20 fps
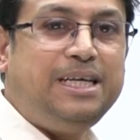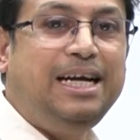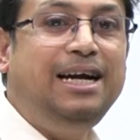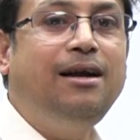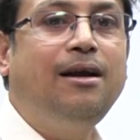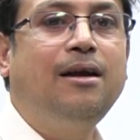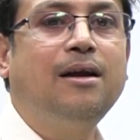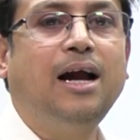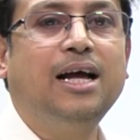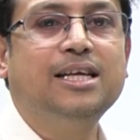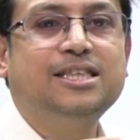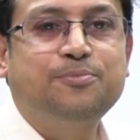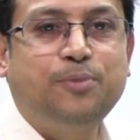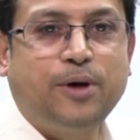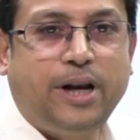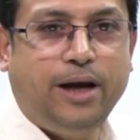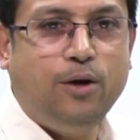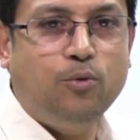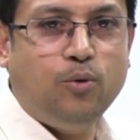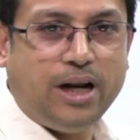in
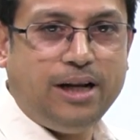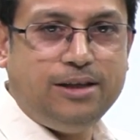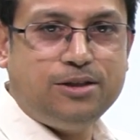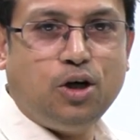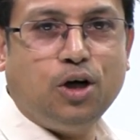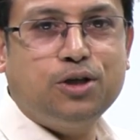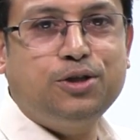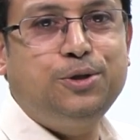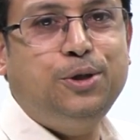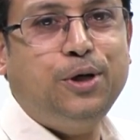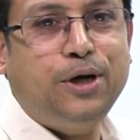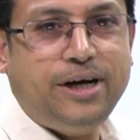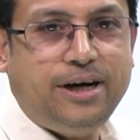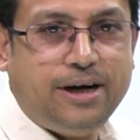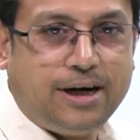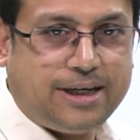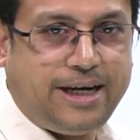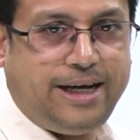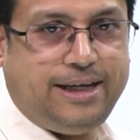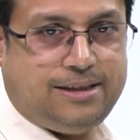transferring. One is
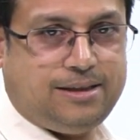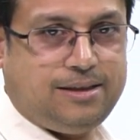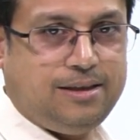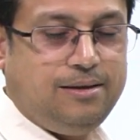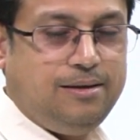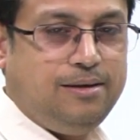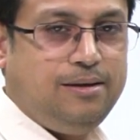oxidoreductase.